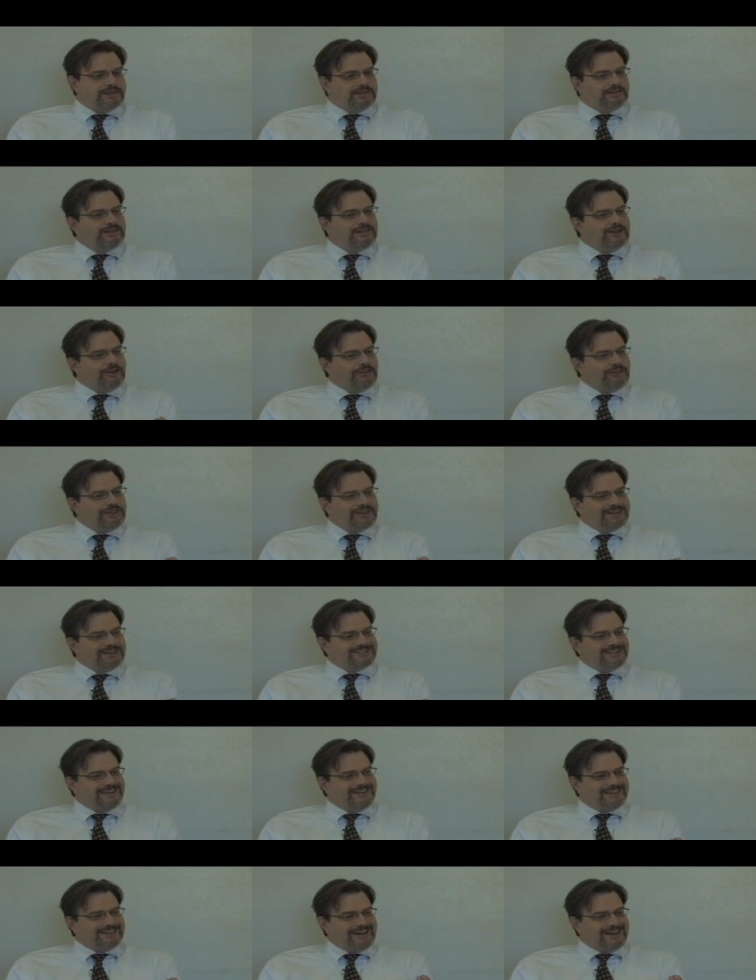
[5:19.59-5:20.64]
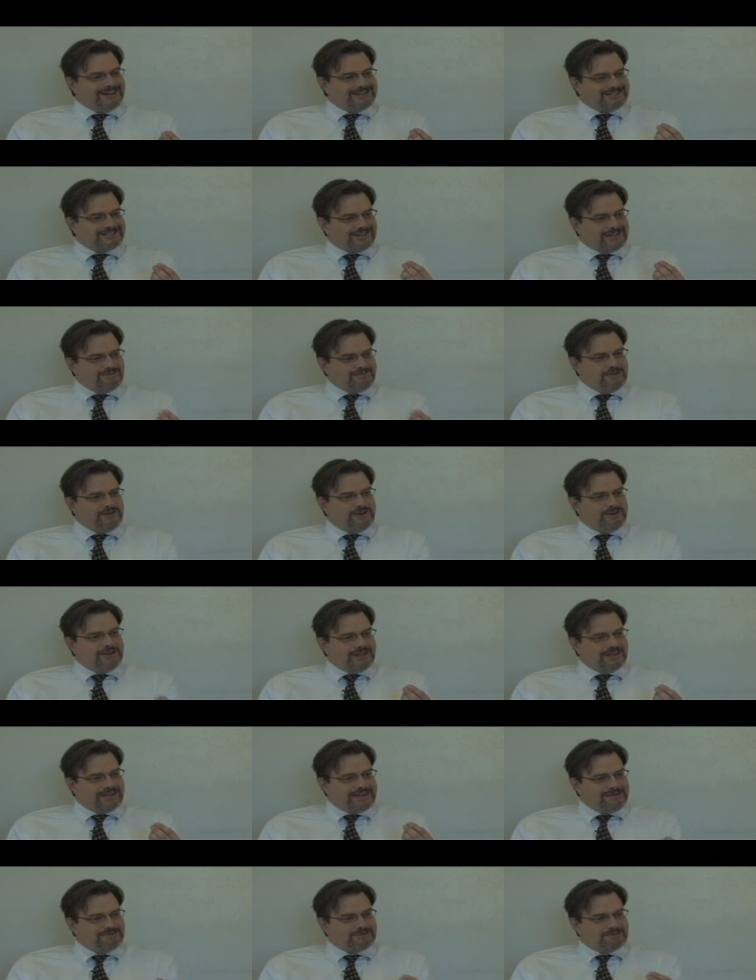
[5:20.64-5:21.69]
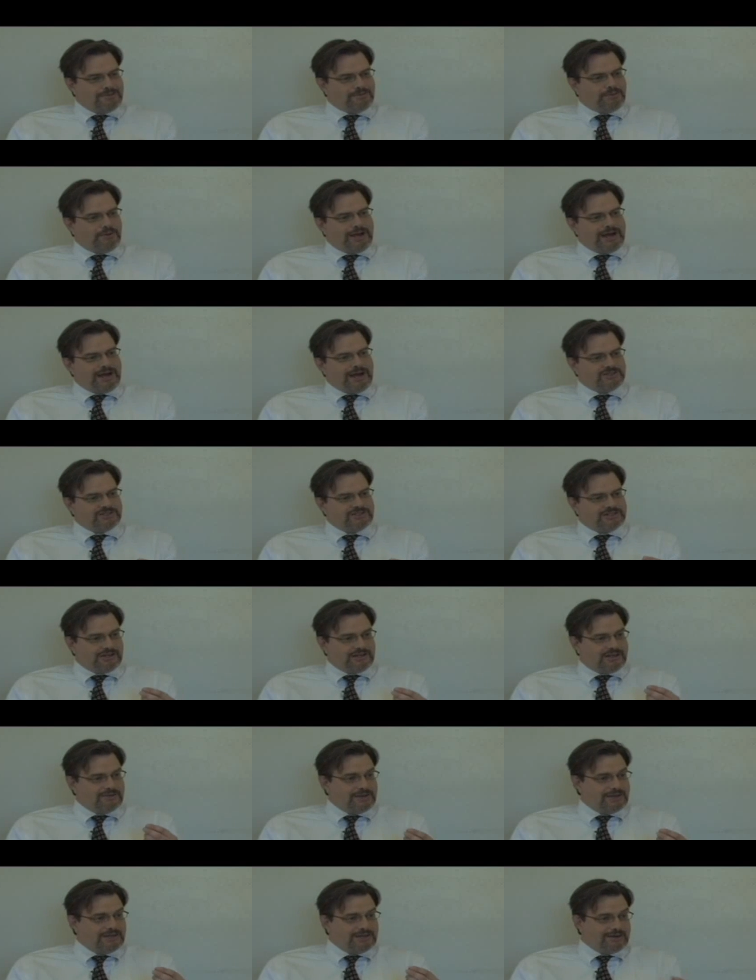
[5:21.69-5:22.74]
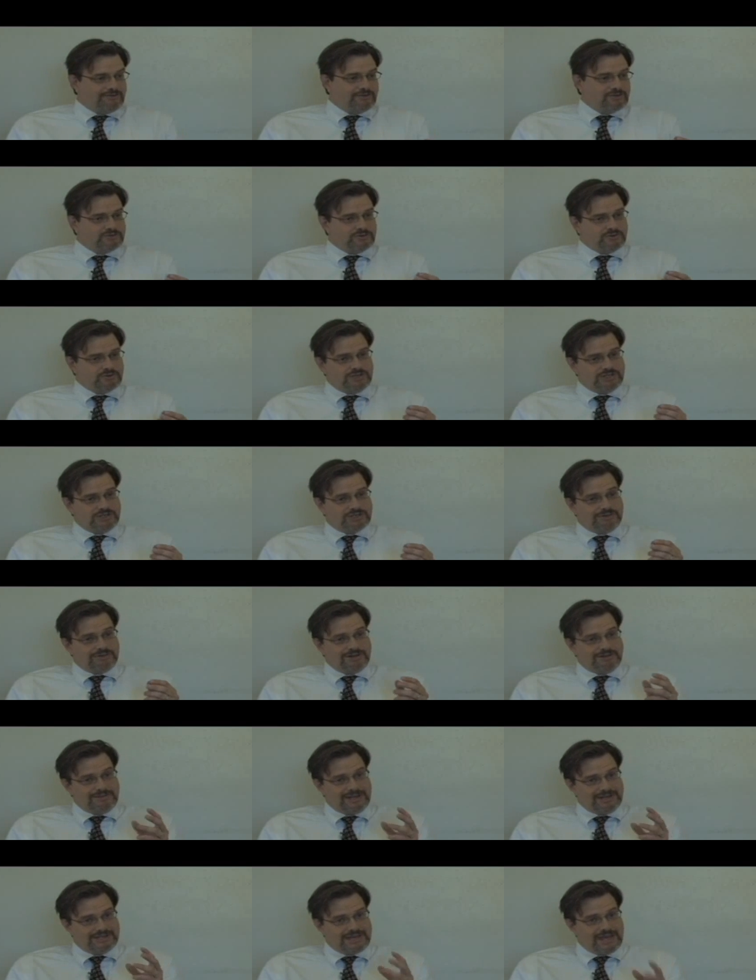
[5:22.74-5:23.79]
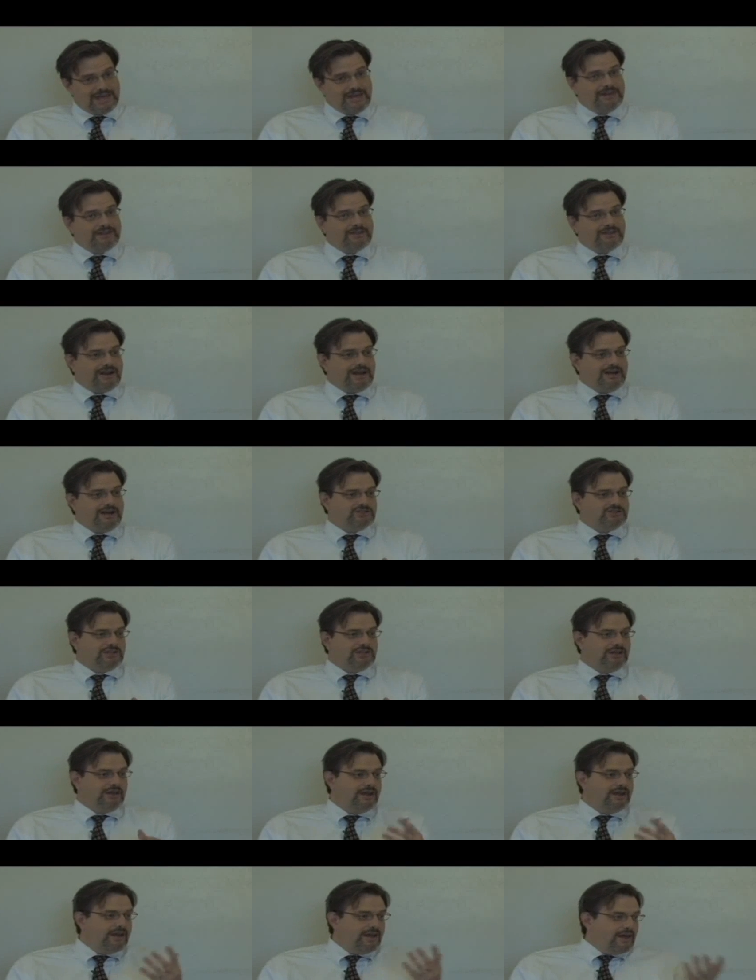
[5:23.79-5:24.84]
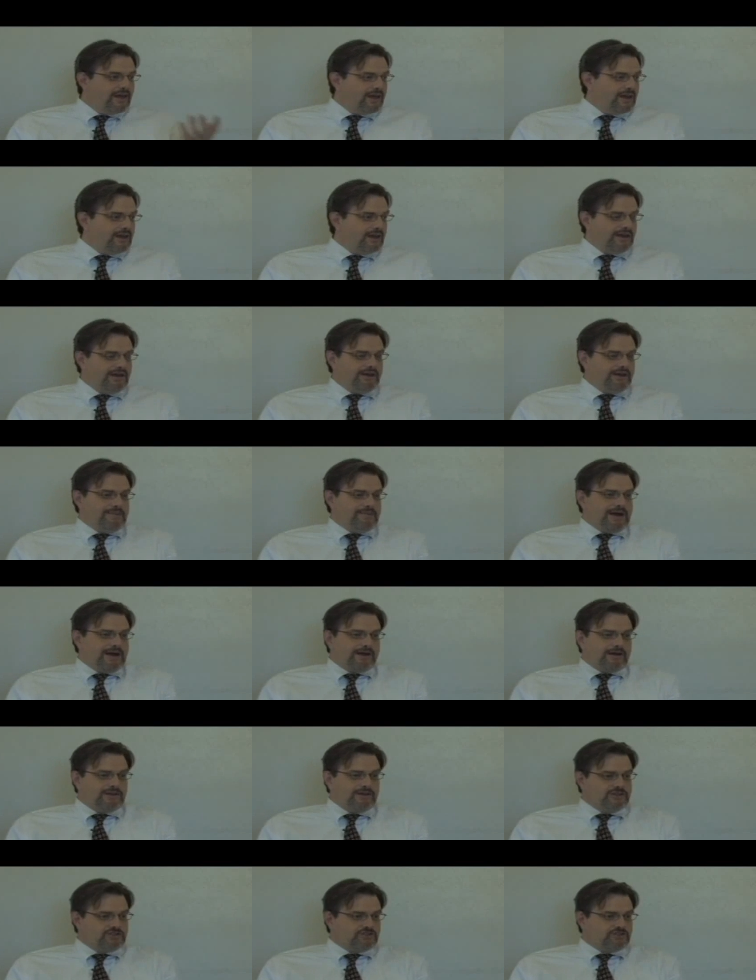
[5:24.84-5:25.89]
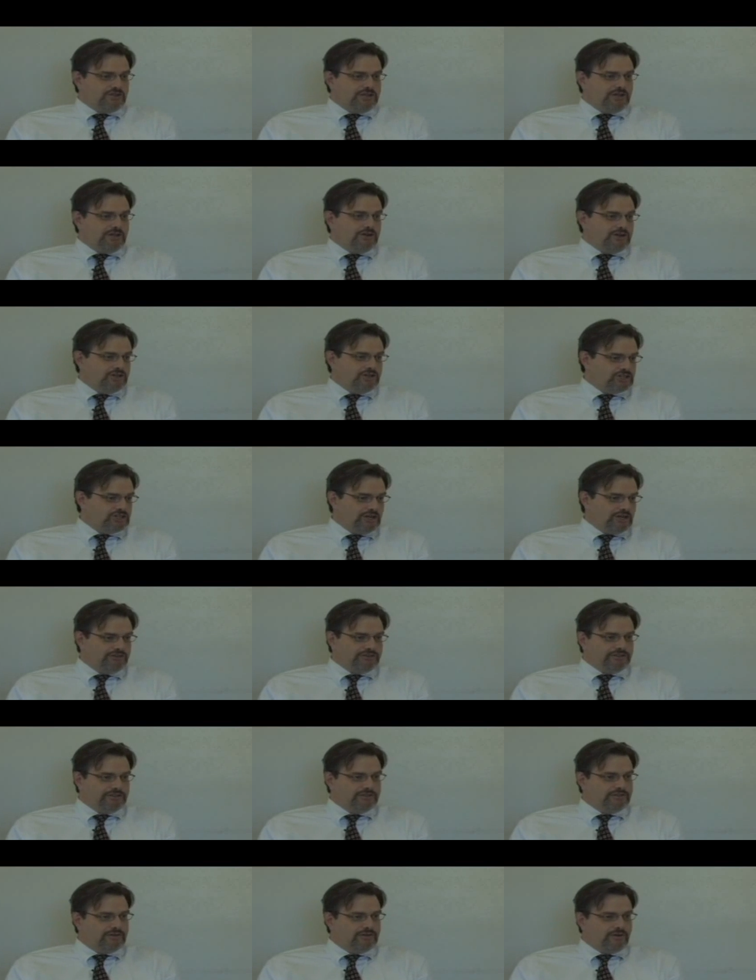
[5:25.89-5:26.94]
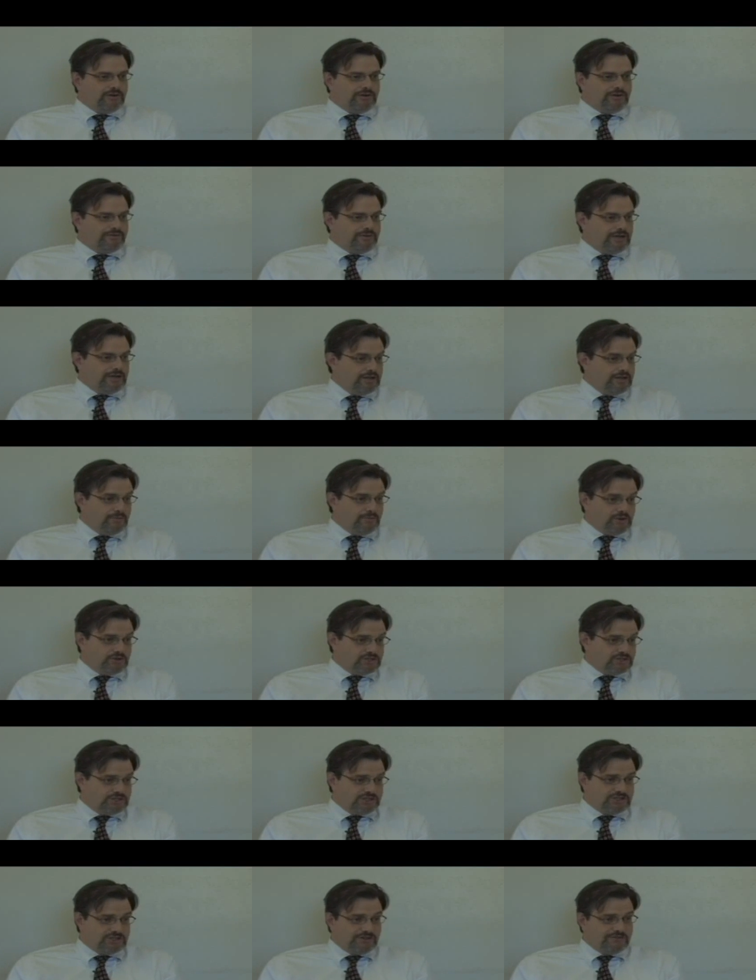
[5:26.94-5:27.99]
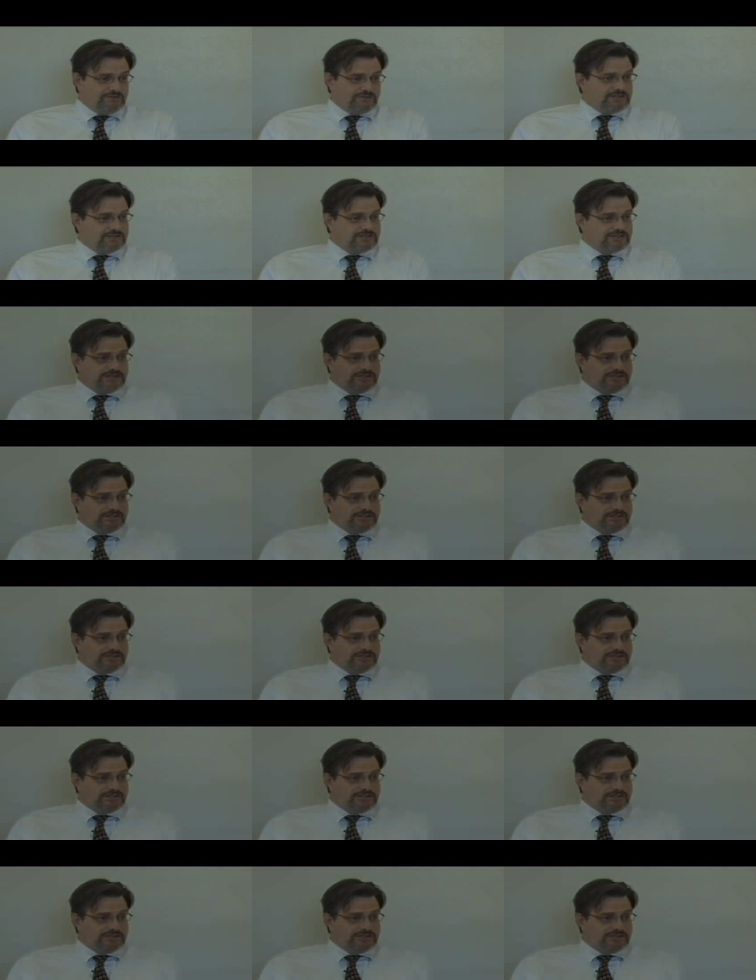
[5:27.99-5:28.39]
Little things like that is the community that keeps people housed and can be the difference between somebody maintaining their housing and ending up back on the street or in a shelter or in the emergency services